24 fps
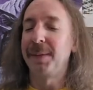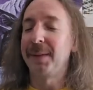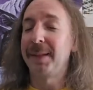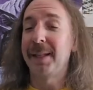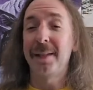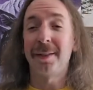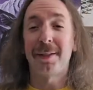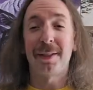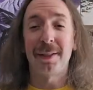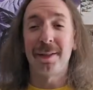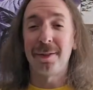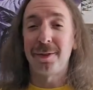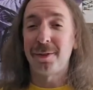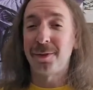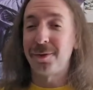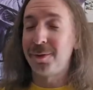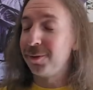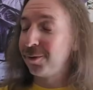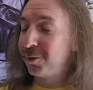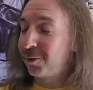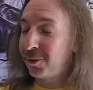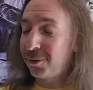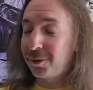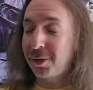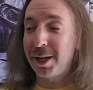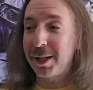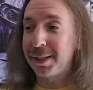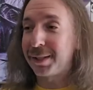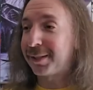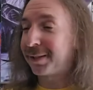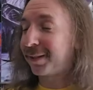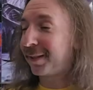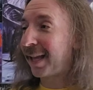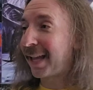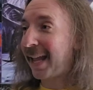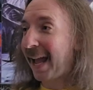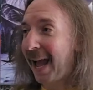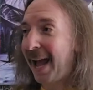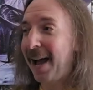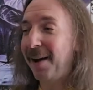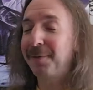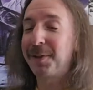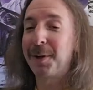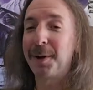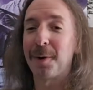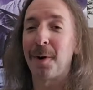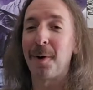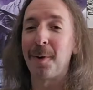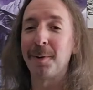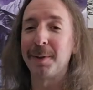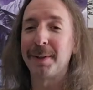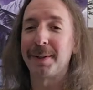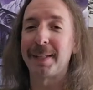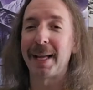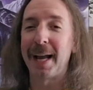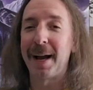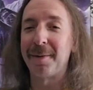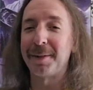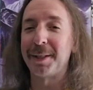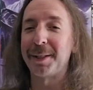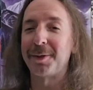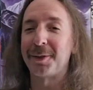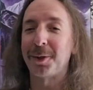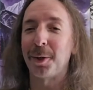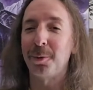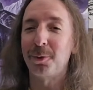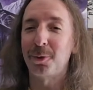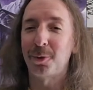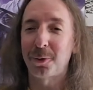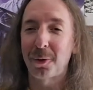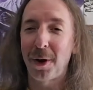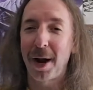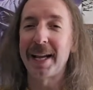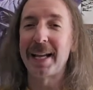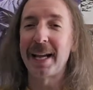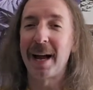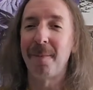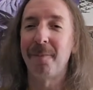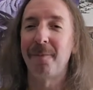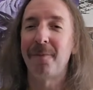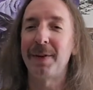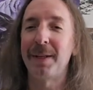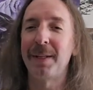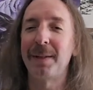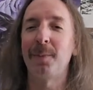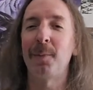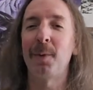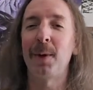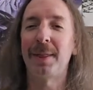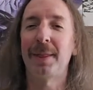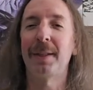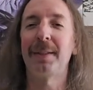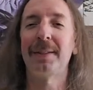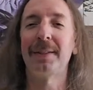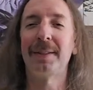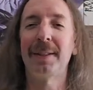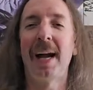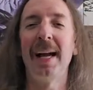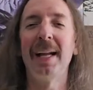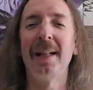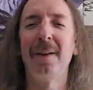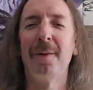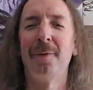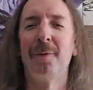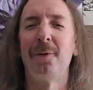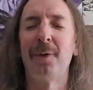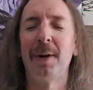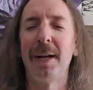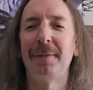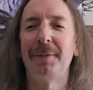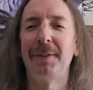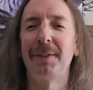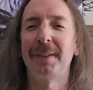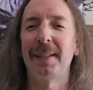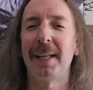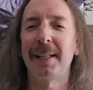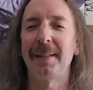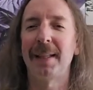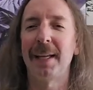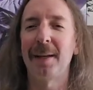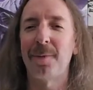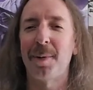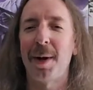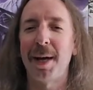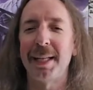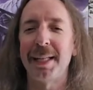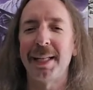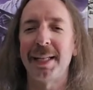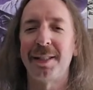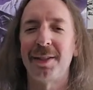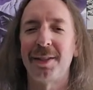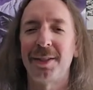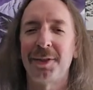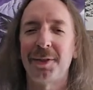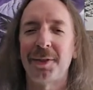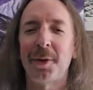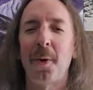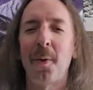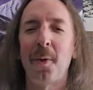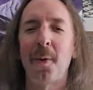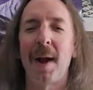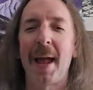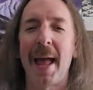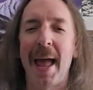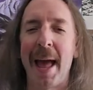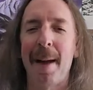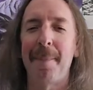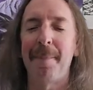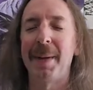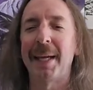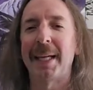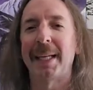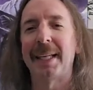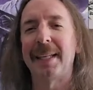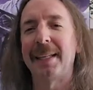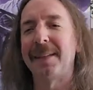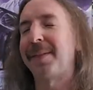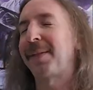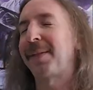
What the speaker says: This is just, they have their own sound. It's so triumphant with the style of riffs that they write. It's so epic.